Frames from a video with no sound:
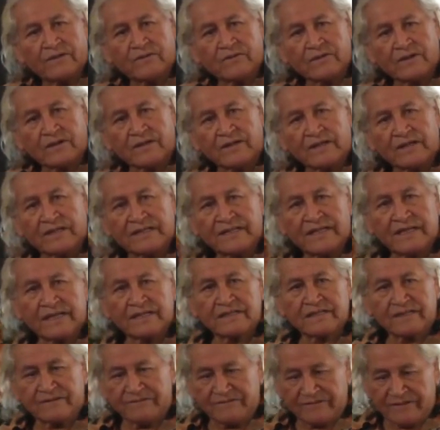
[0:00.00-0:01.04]
We're going to
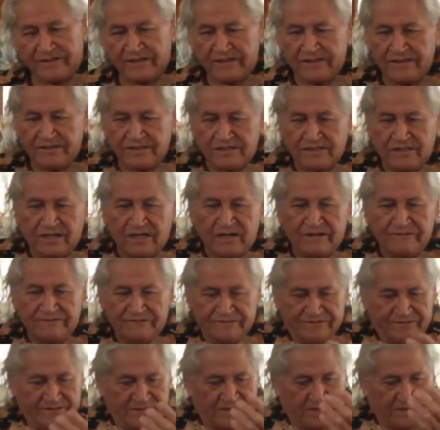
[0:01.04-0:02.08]
take the feathers
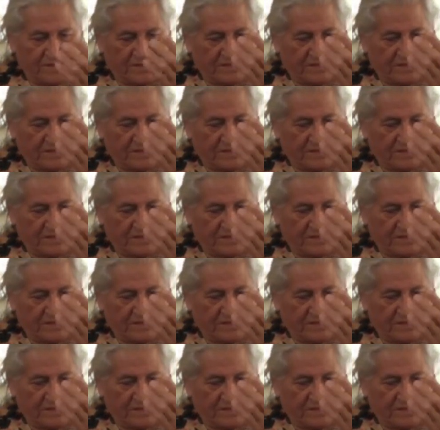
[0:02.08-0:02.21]
off.